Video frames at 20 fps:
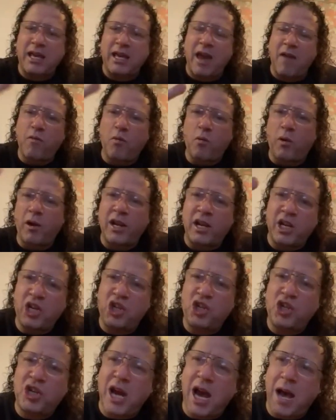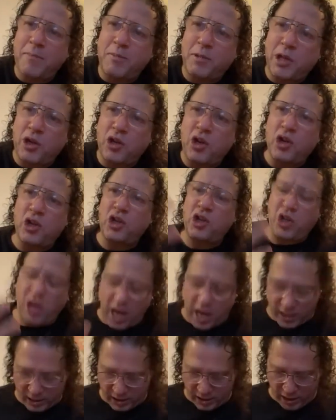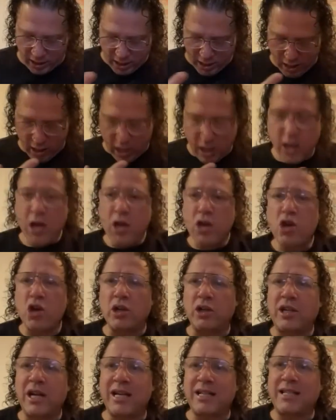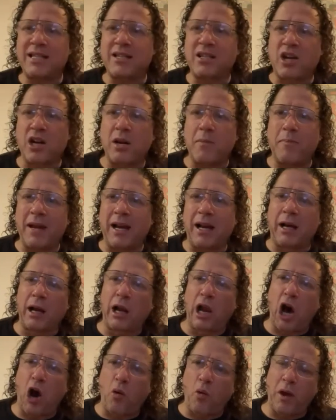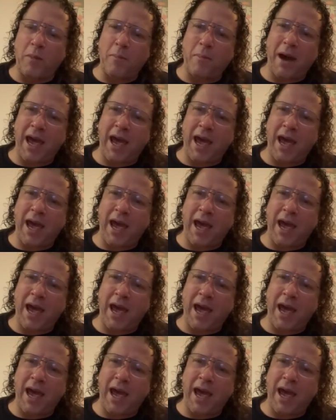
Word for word: gave you one of these chops on your chest, is gonna be glowing.